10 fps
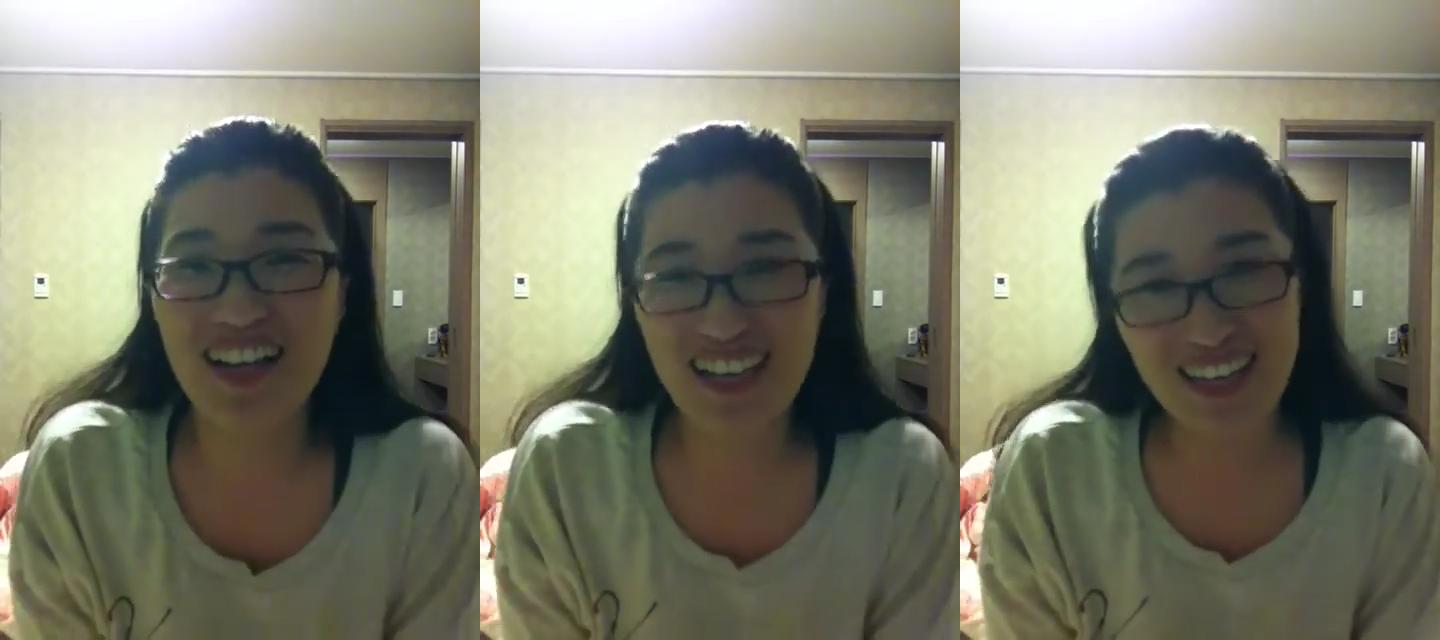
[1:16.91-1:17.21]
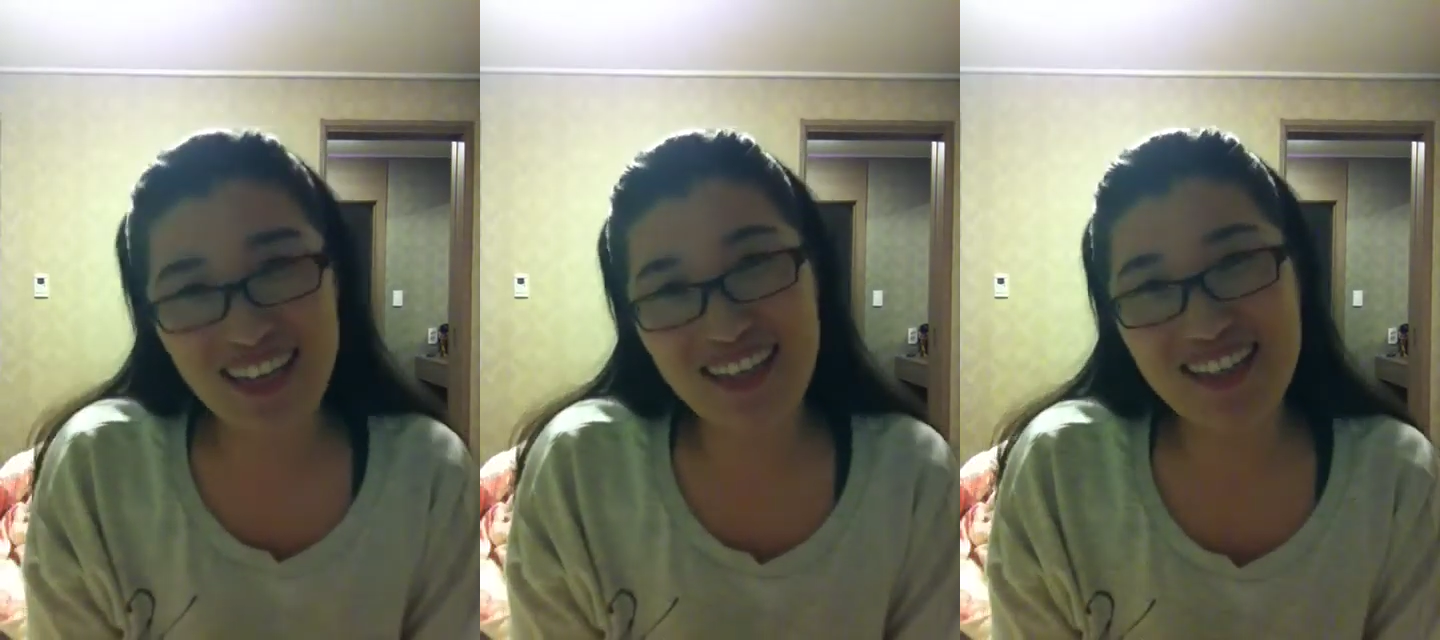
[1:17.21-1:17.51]

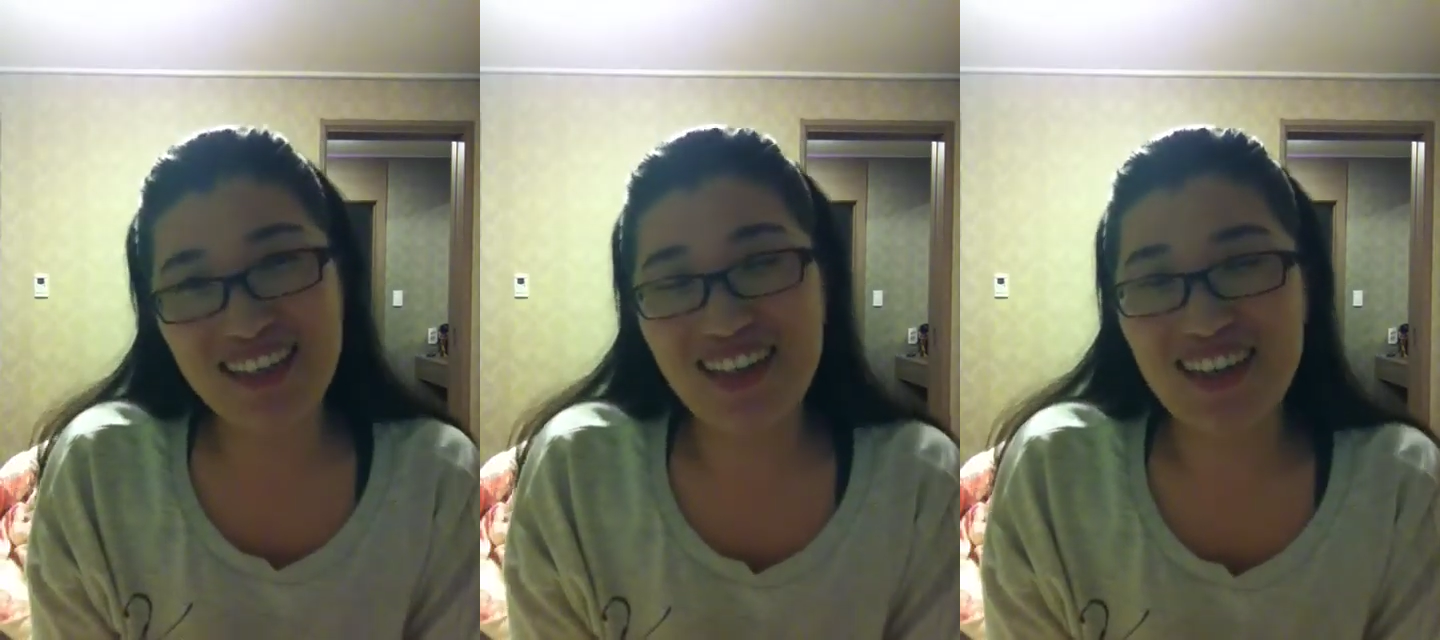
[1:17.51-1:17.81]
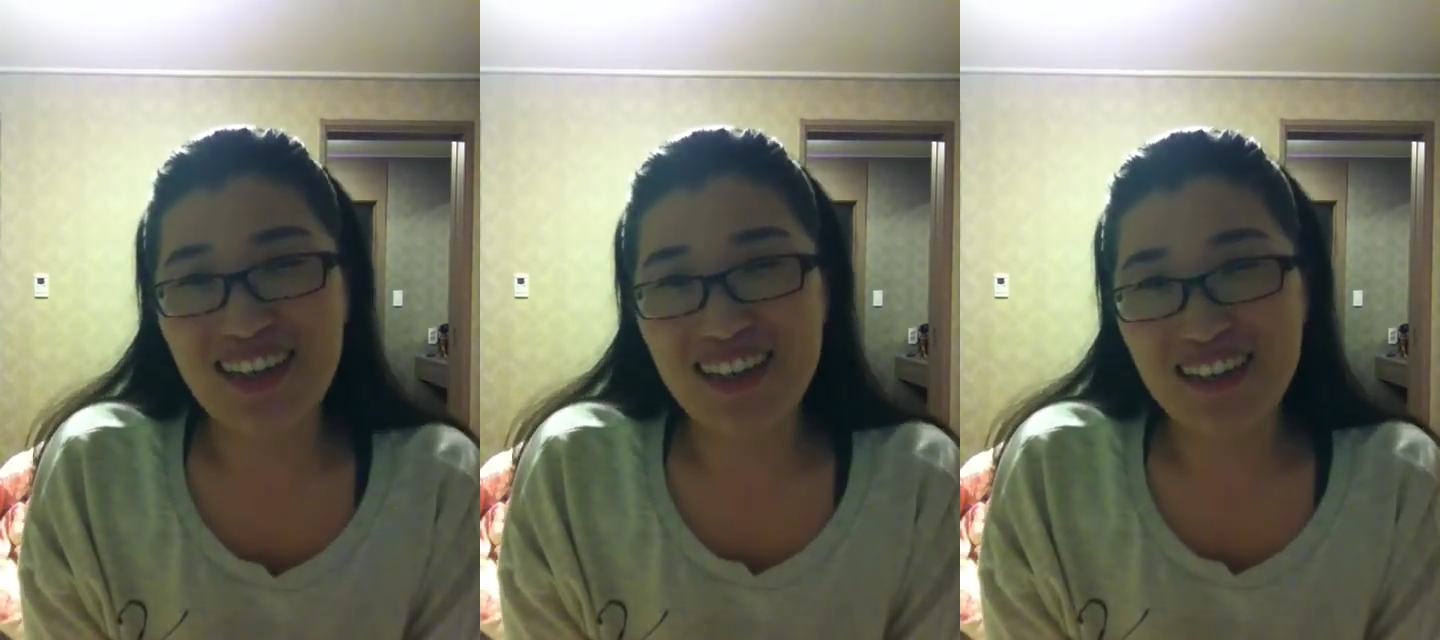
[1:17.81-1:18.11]
And
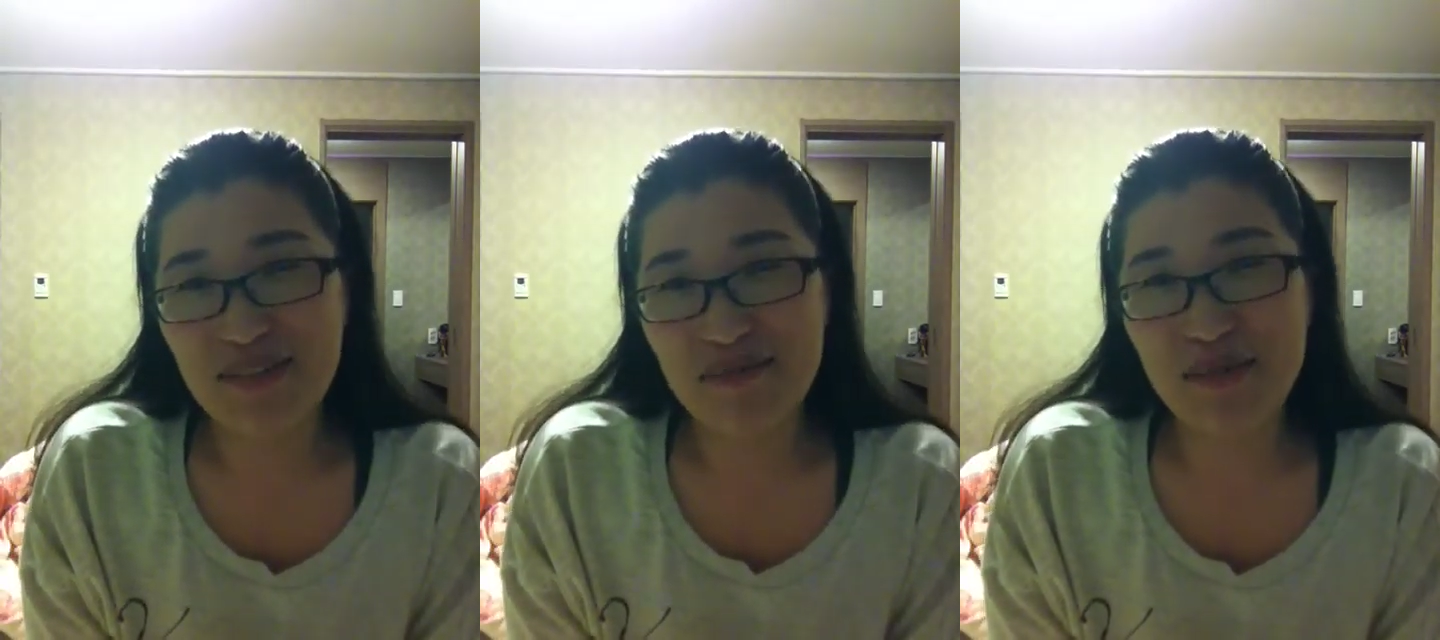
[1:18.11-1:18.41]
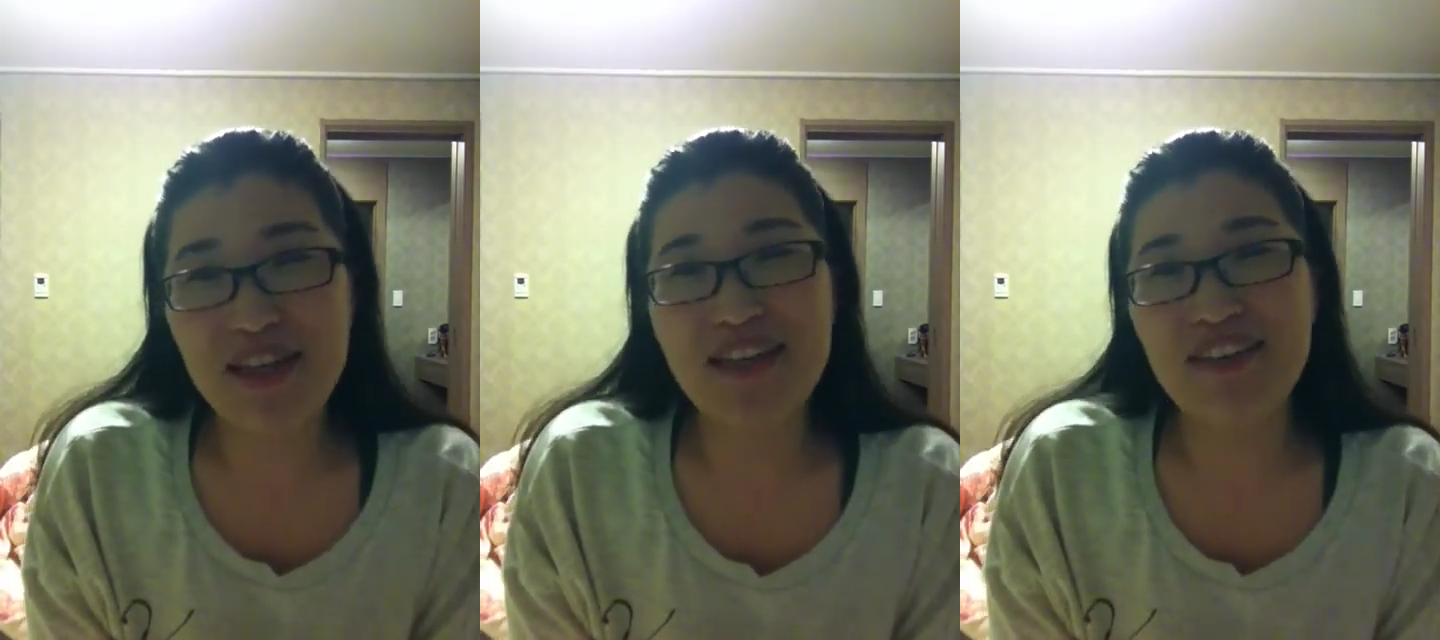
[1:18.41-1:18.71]

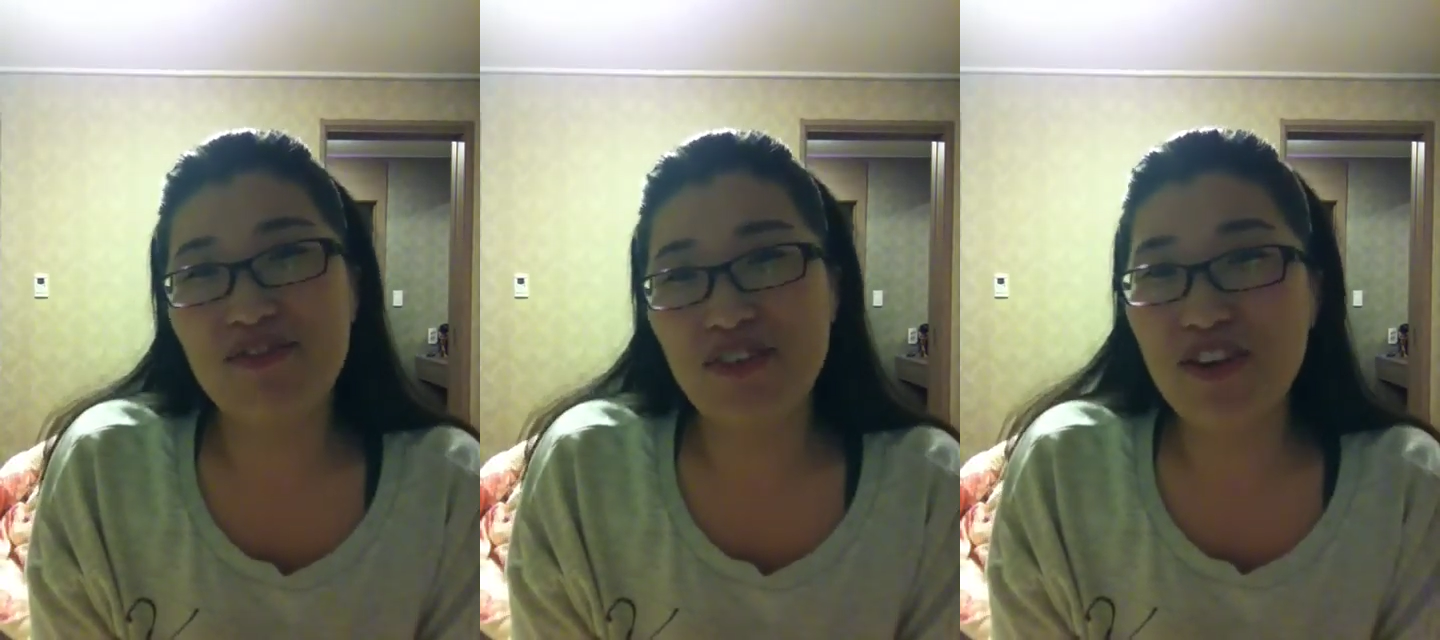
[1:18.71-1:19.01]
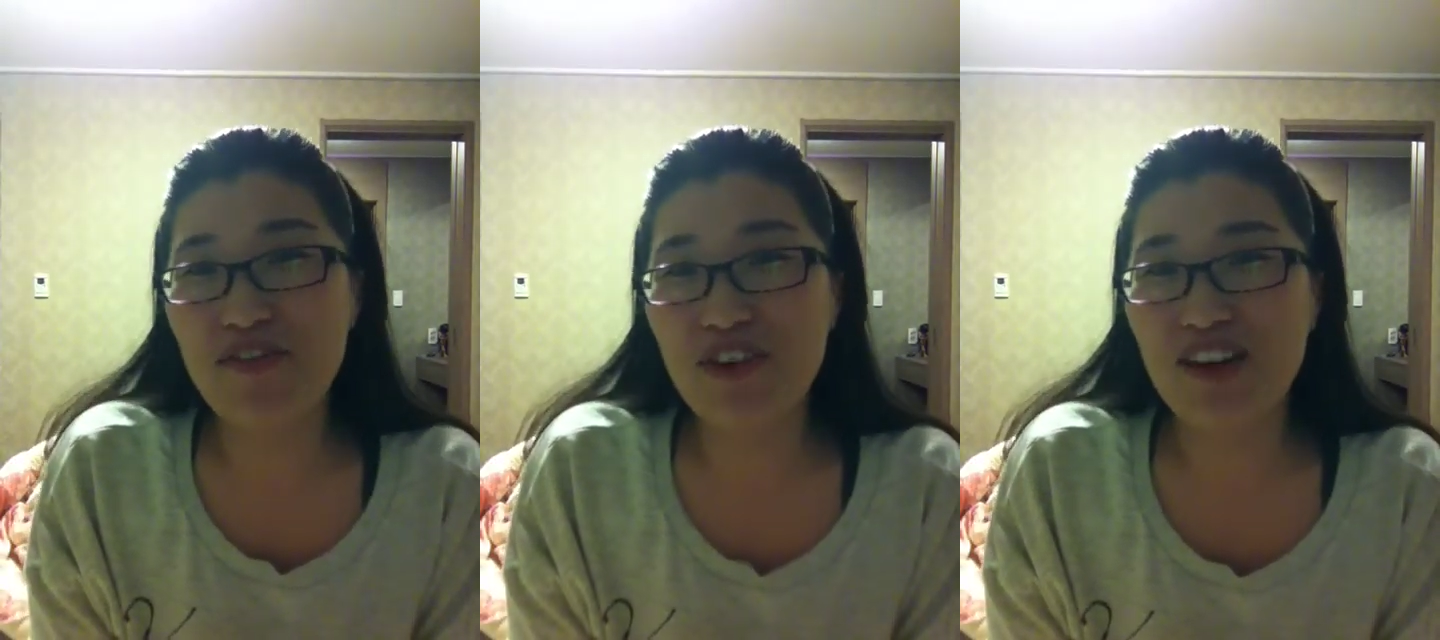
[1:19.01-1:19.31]
my
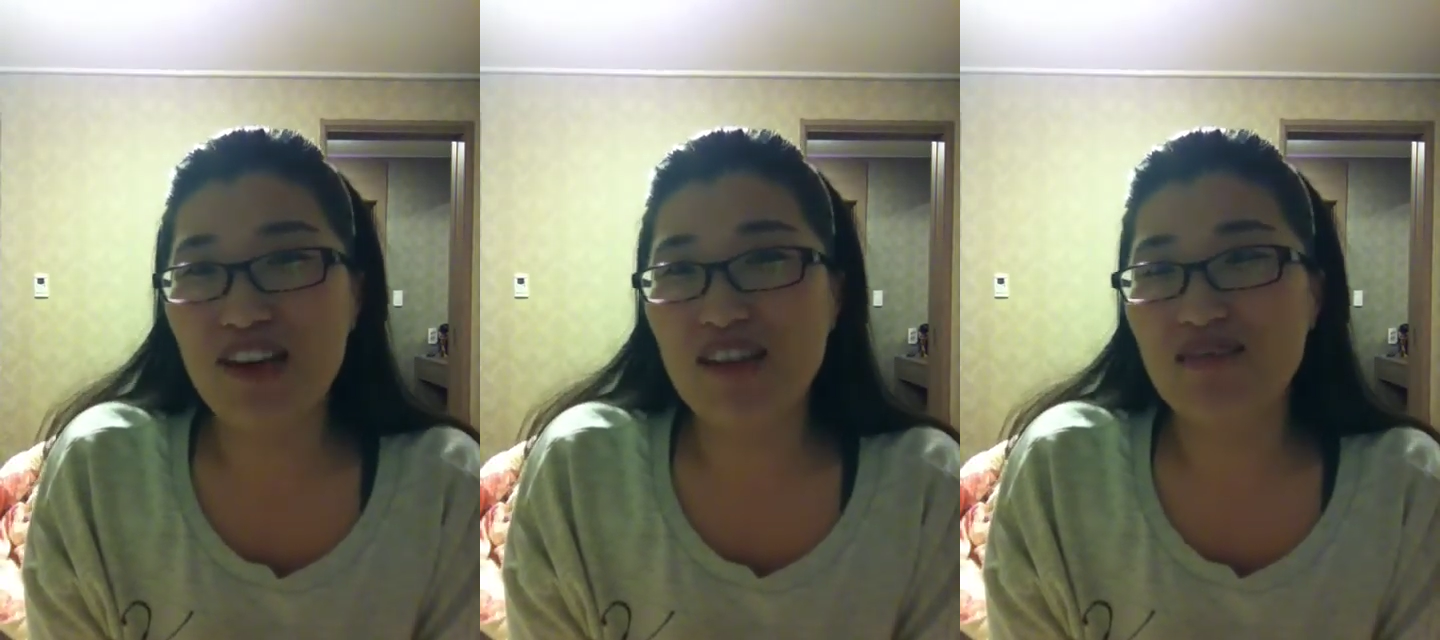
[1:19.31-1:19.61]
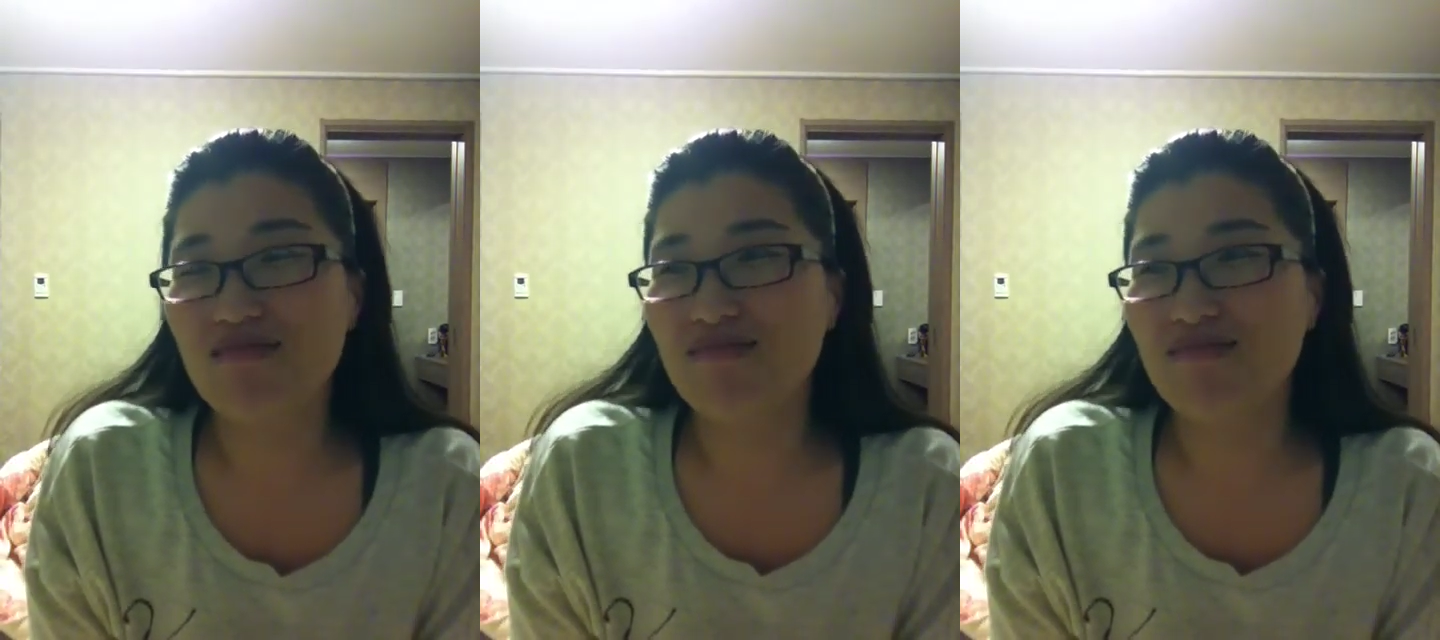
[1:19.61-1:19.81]
favorite